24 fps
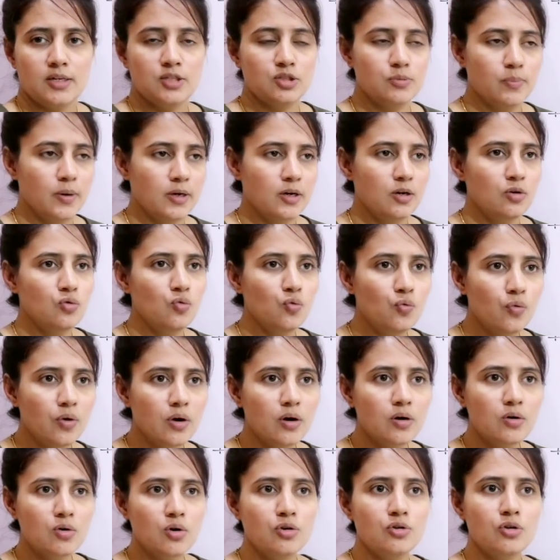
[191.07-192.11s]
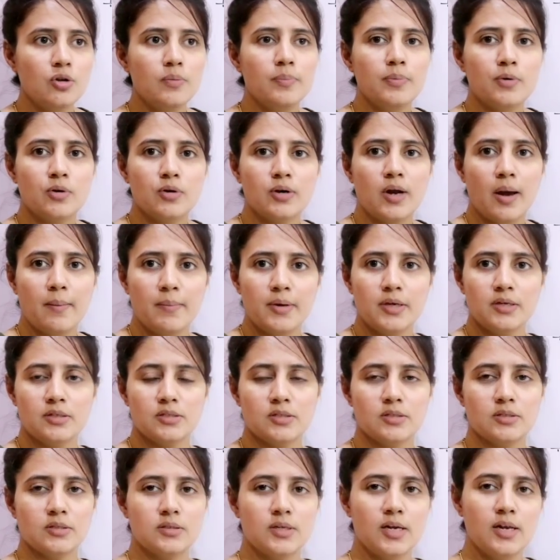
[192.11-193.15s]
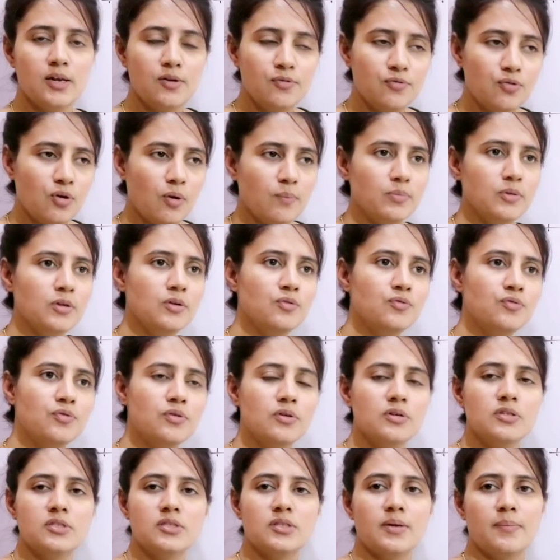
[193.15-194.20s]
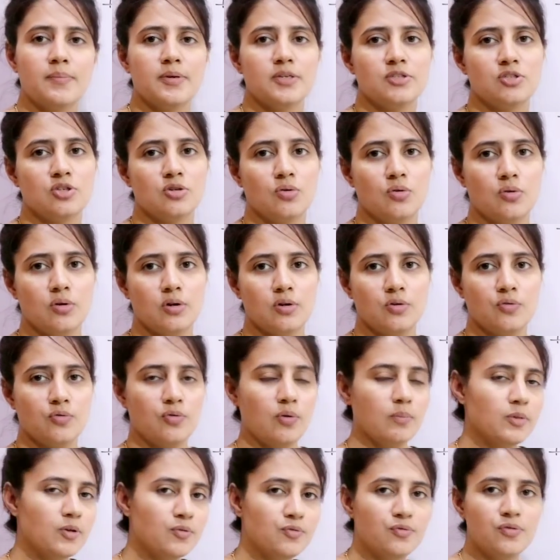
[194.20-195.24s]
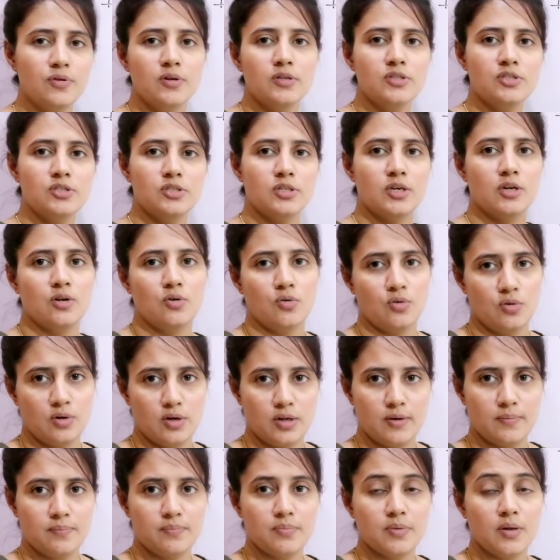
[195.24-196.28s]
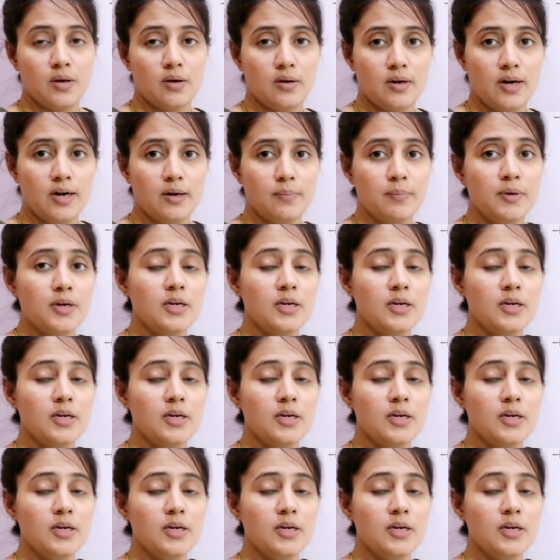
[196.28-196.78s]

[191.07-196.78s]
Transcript: It's better to work on your programming skill from the first semester only, from the first year only, right?